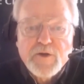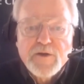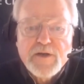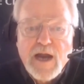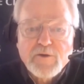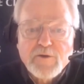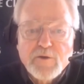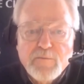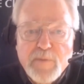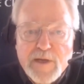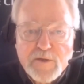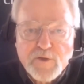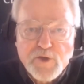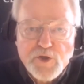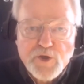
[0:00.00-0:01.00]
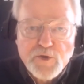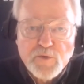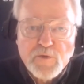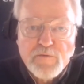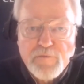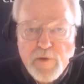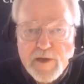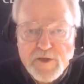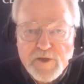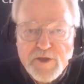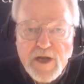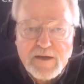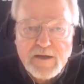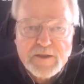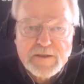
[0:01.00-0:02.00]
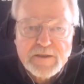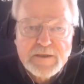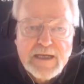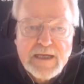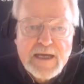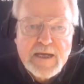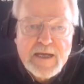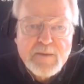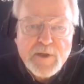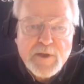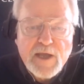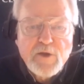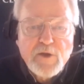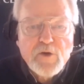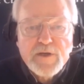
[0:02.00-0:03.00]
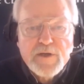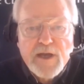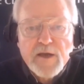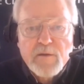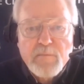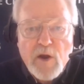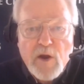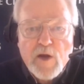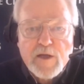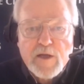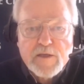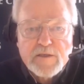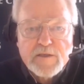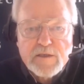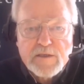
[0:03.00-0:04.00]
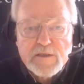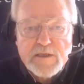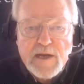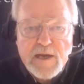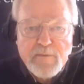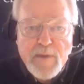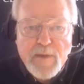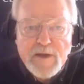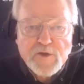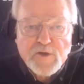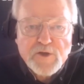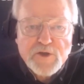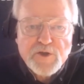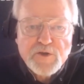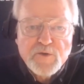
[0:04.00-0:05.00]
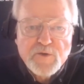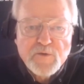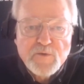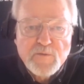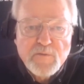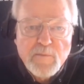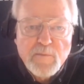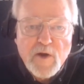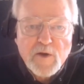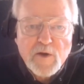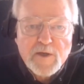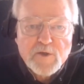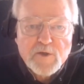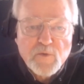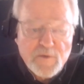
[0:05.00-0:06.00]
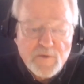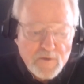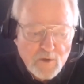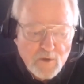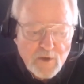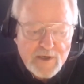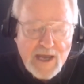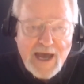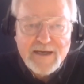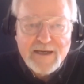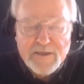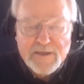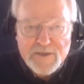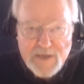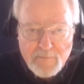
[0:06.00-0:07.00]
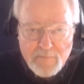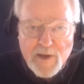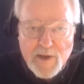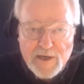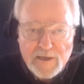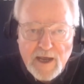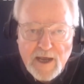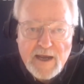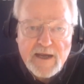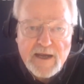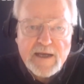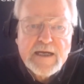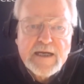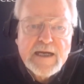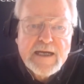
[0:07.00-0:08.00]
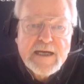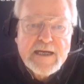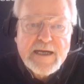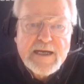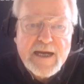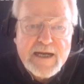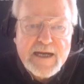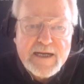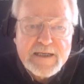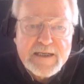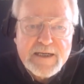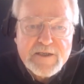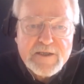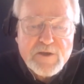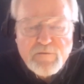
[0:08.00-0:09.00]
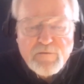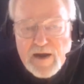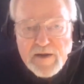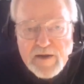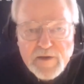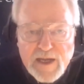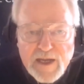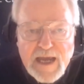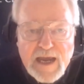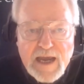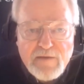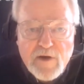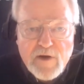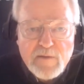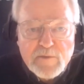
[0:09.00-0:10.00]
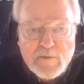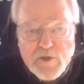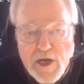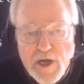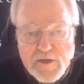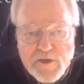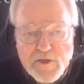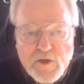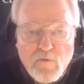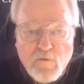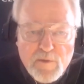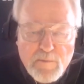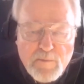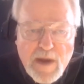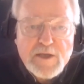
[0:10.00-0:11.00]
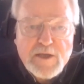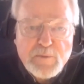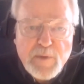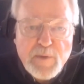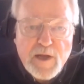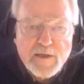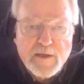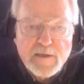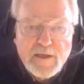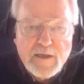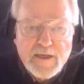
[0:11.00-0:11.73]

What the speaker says: Dr. Benjou, a French doctor. But they couldn't get Americans to say Benjou. Americans would look at it and say Bengay. And so finally they gave up and changed over to my spelling.